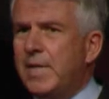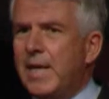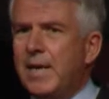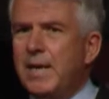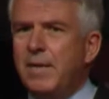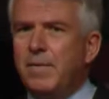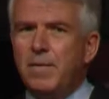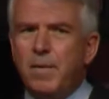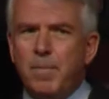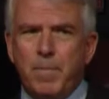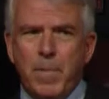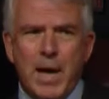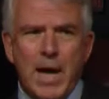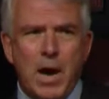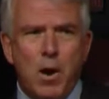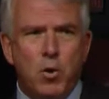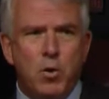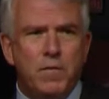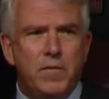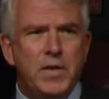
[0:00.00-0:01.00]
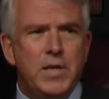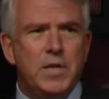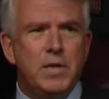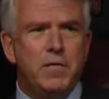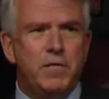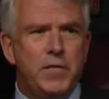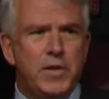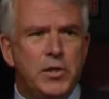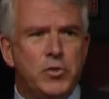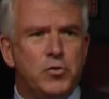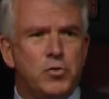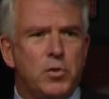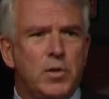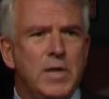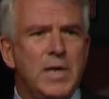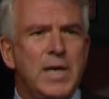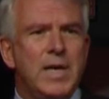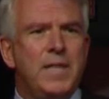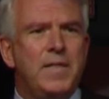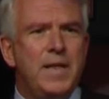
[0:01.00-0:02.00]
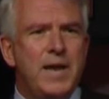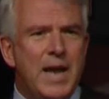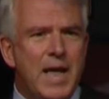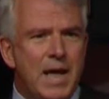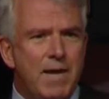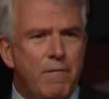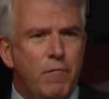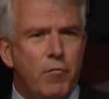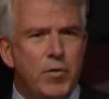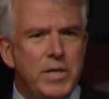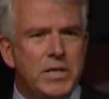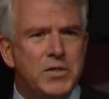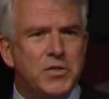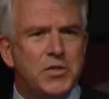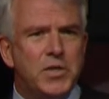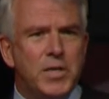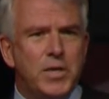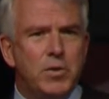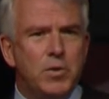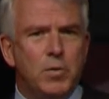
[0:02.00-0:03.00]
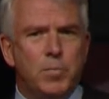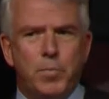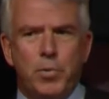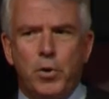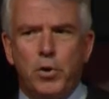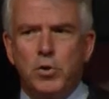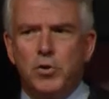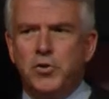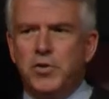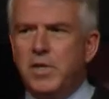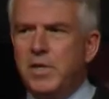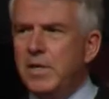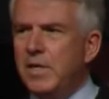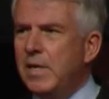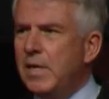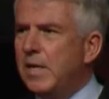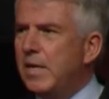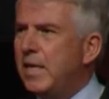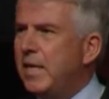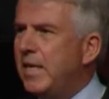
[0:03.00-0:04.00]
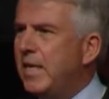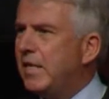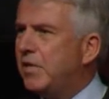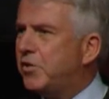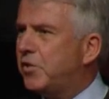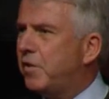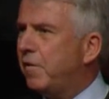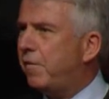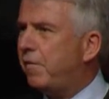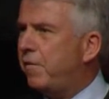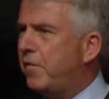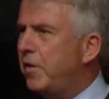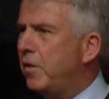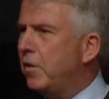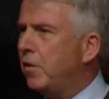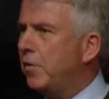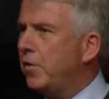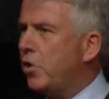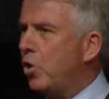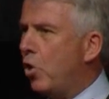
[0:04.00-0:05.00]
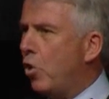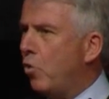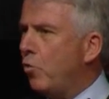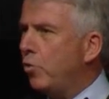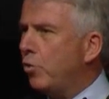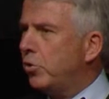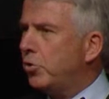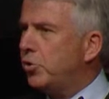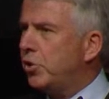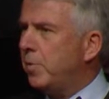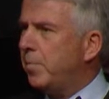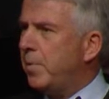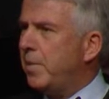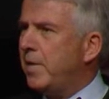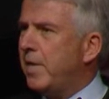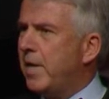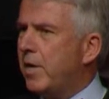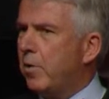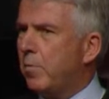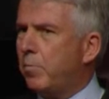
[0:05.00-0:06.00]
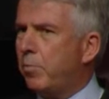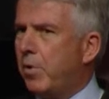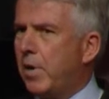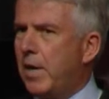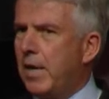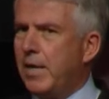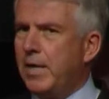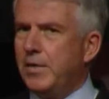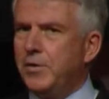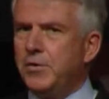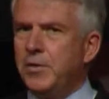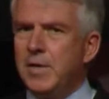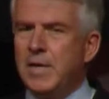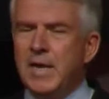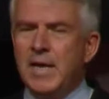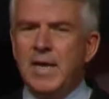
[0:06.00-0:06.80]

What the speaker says: that the power of the individual, that every single person needs to feel the ownership of the enterprise,